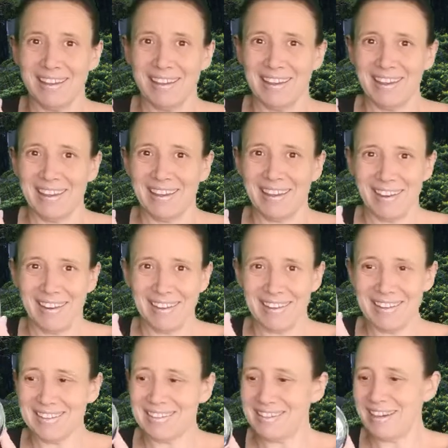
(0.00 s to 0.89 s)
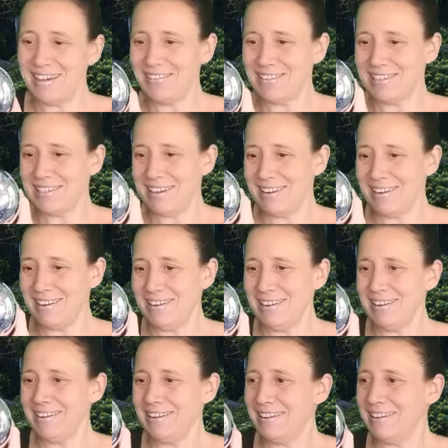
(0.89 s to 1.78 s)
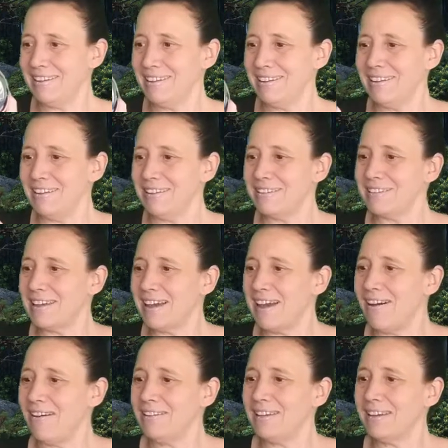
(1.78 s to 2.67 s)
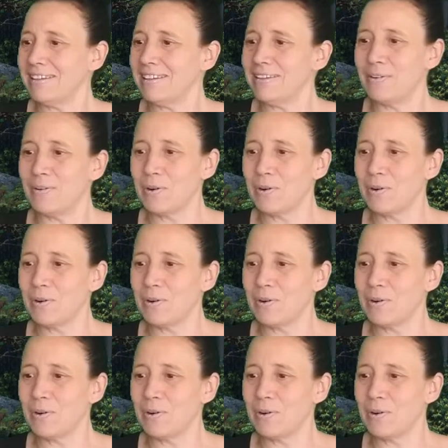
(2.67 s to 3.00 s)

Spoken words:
That lights up. It's kind of neat. Does the owl like the orb?